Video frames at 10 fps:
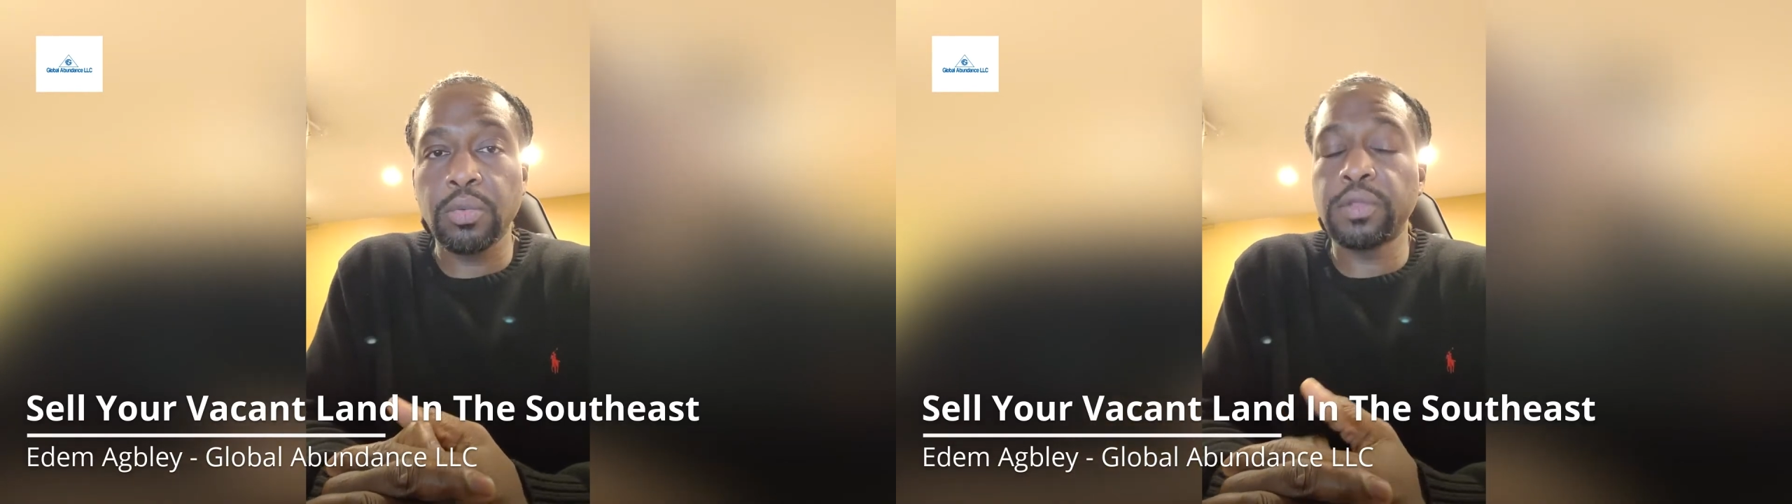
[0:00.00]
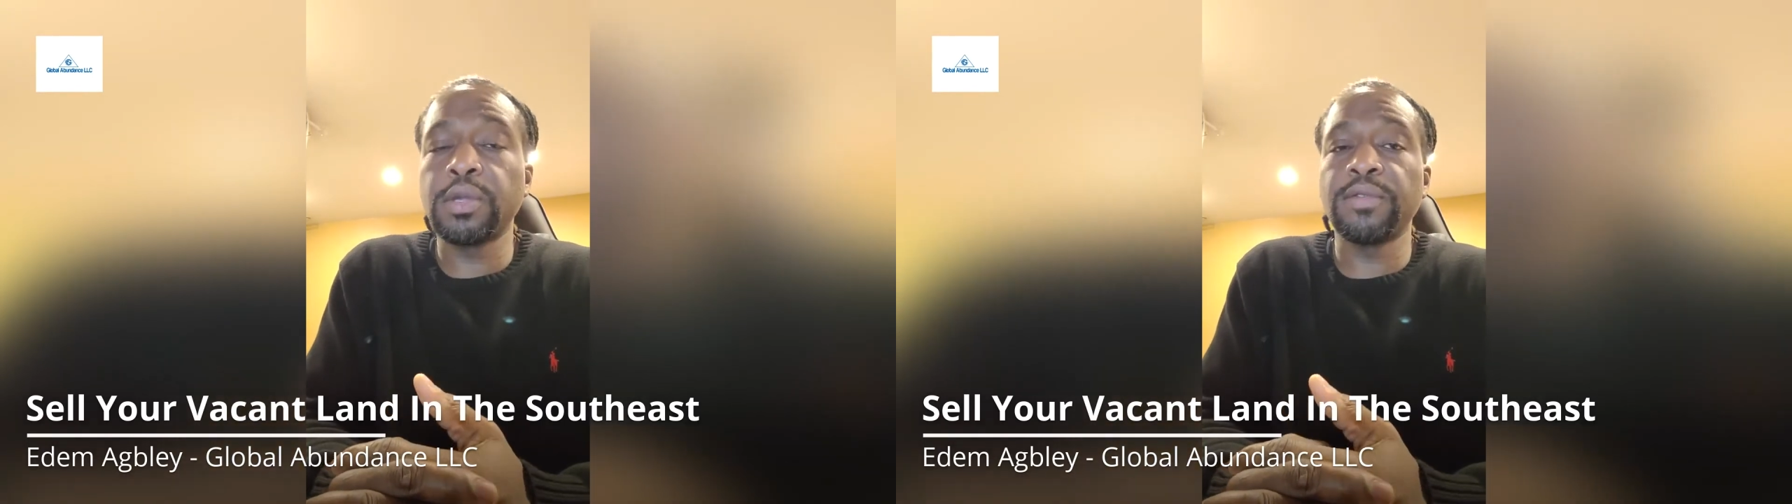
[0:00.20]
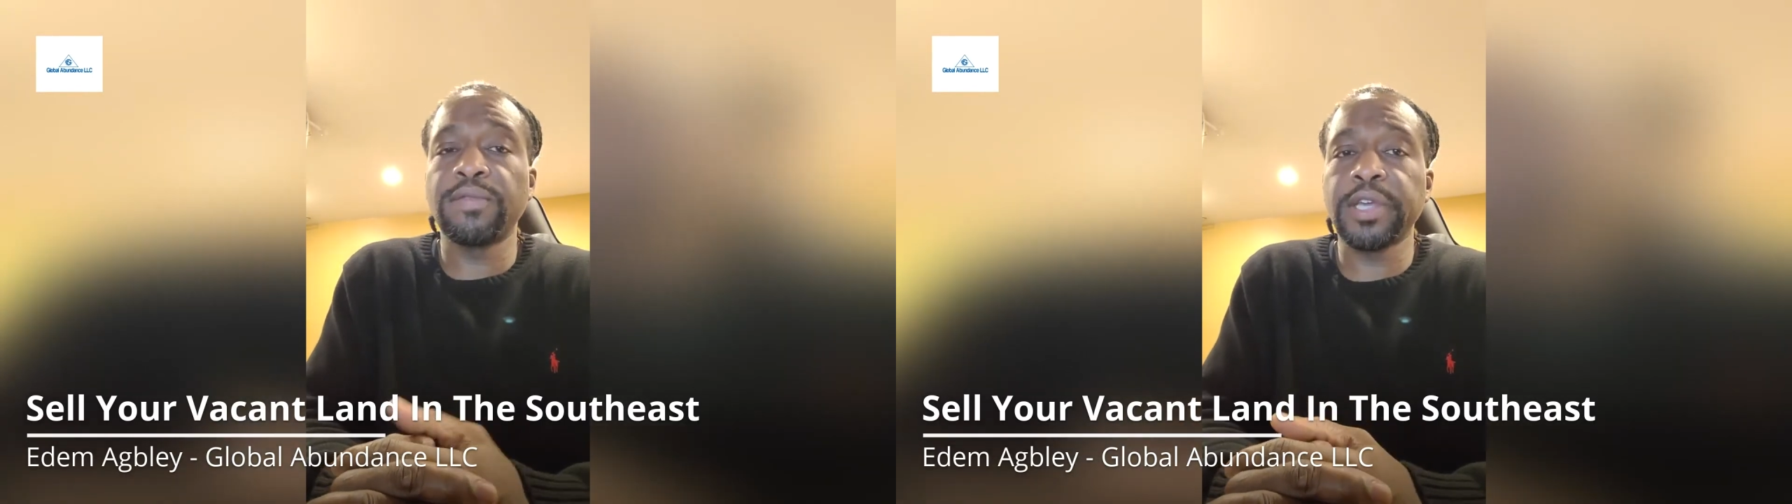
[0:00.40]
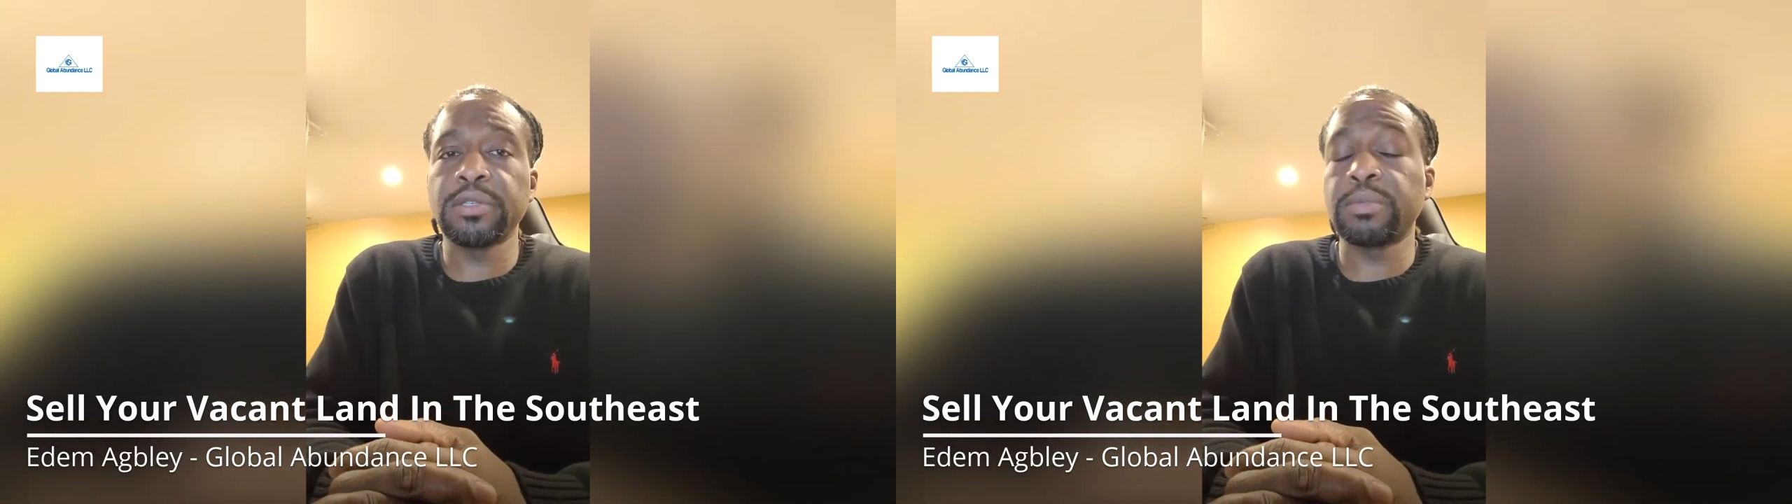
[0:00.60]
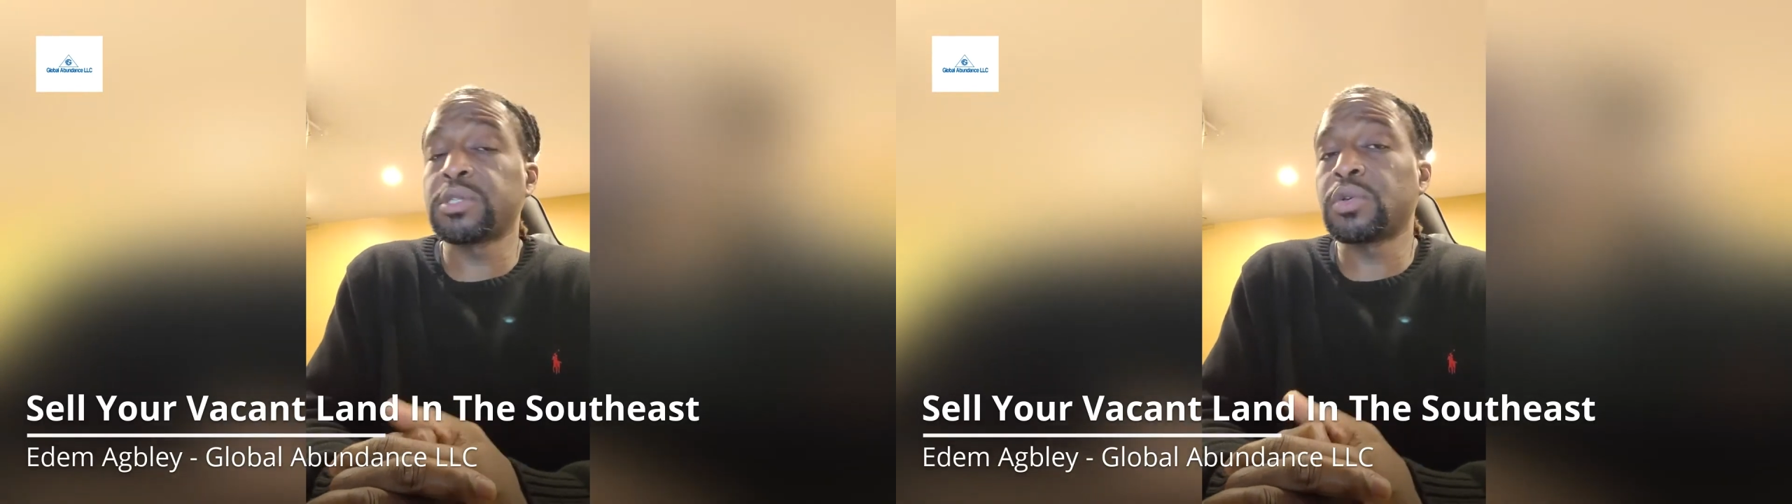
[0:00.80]
with your
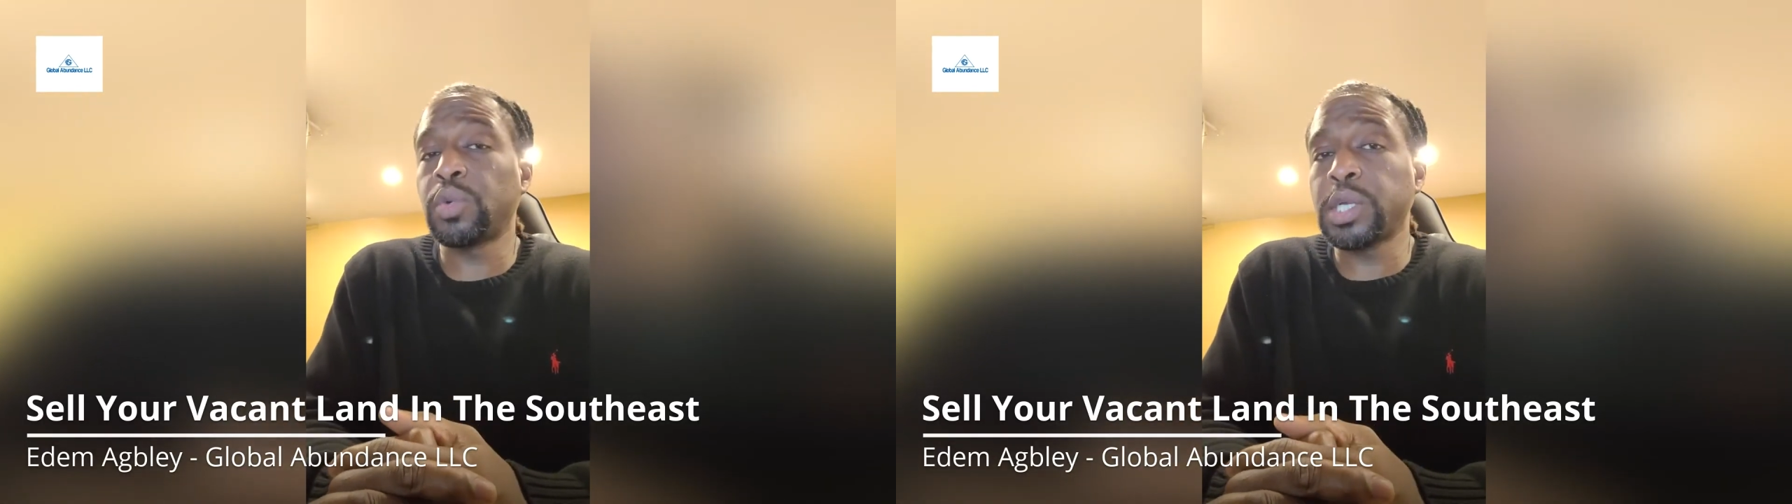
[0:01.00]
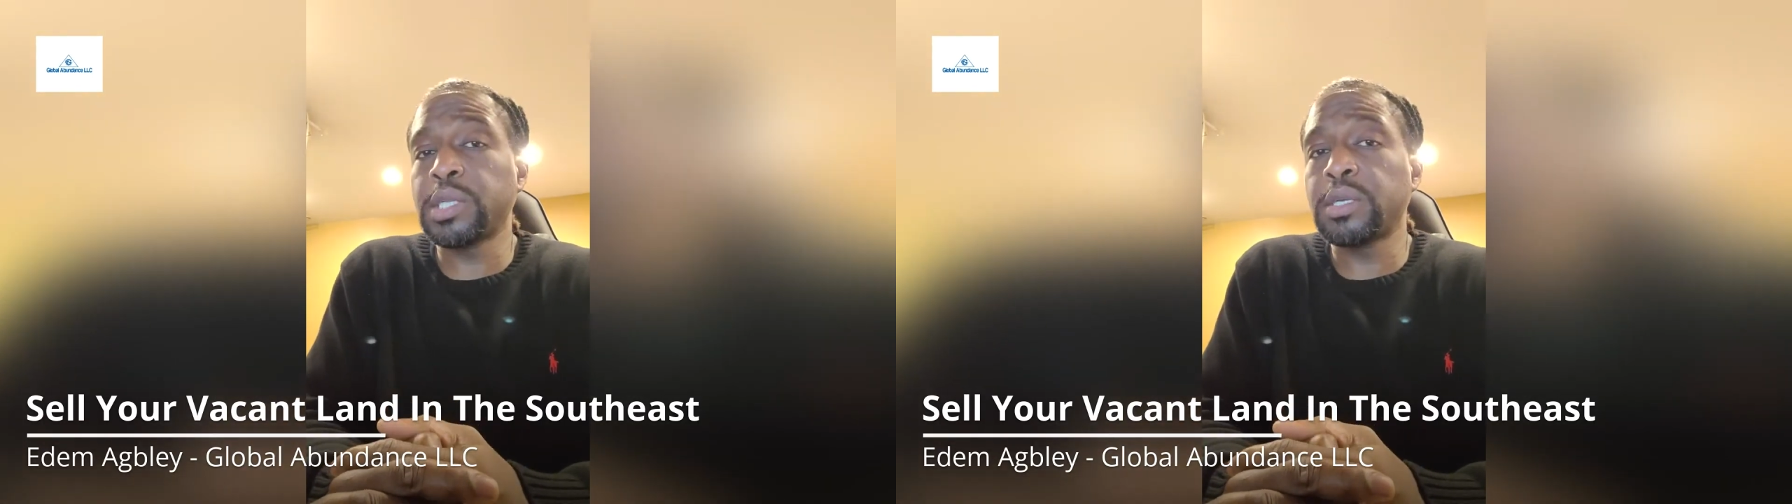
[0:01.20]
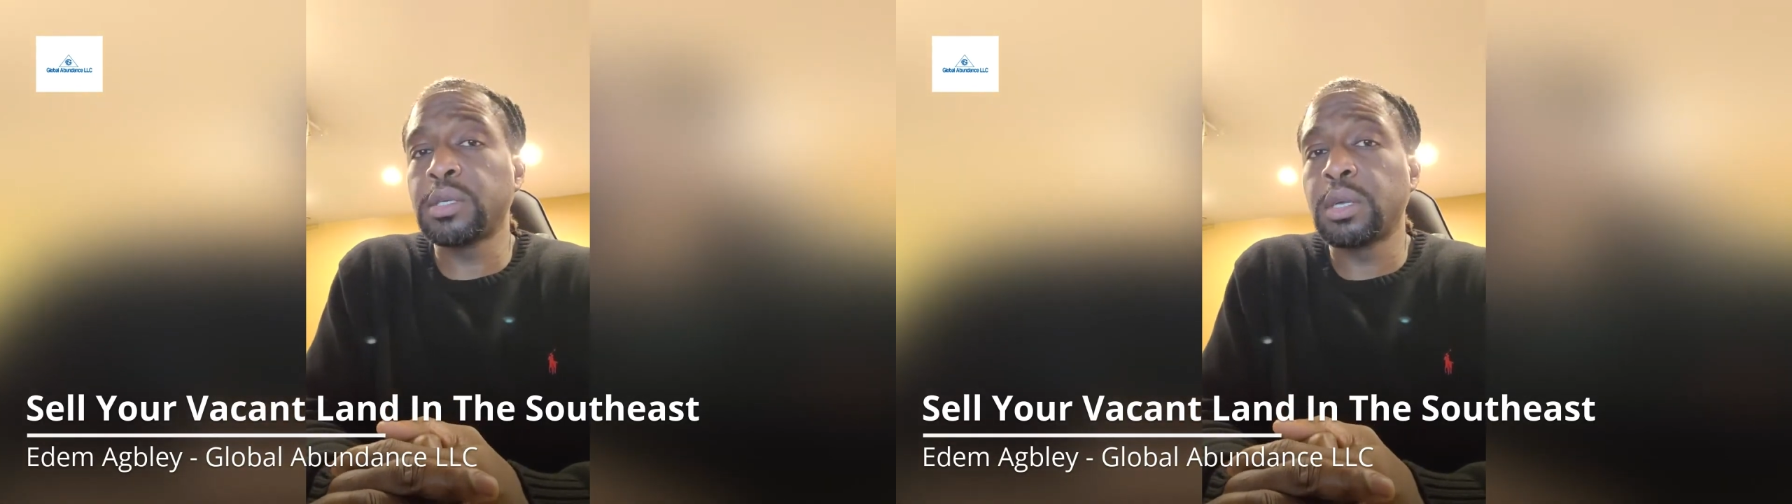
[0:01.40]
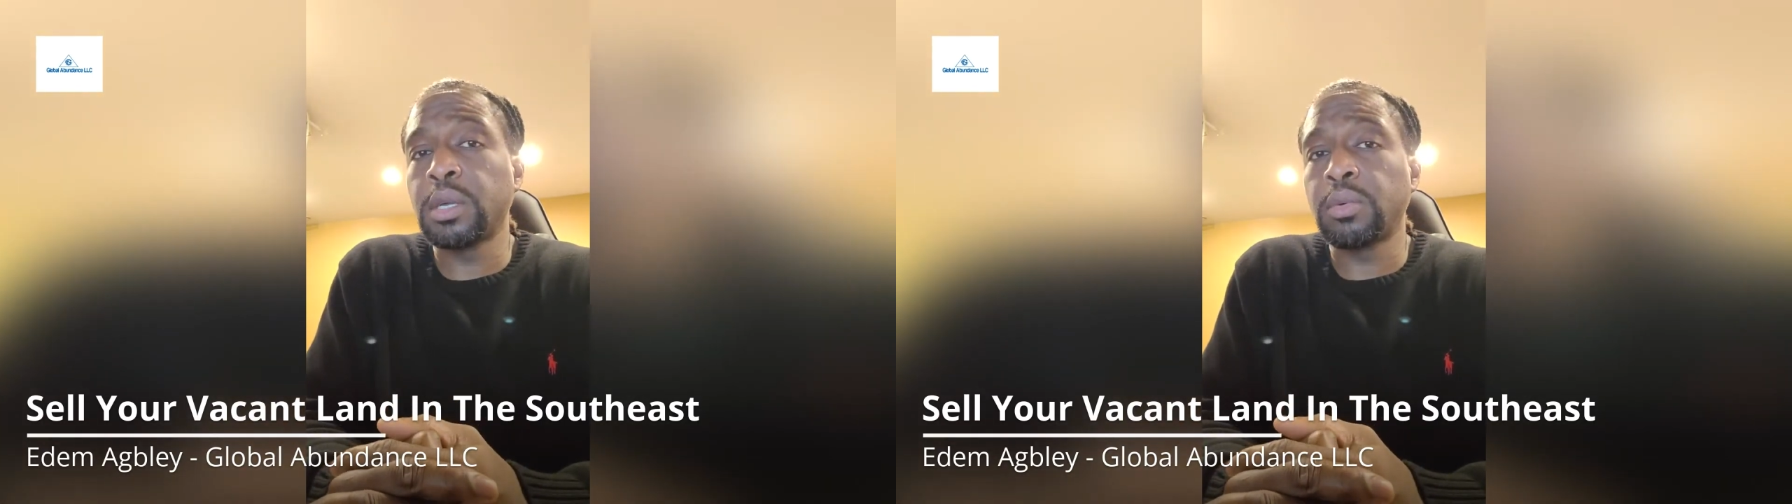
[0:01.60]
investments quickly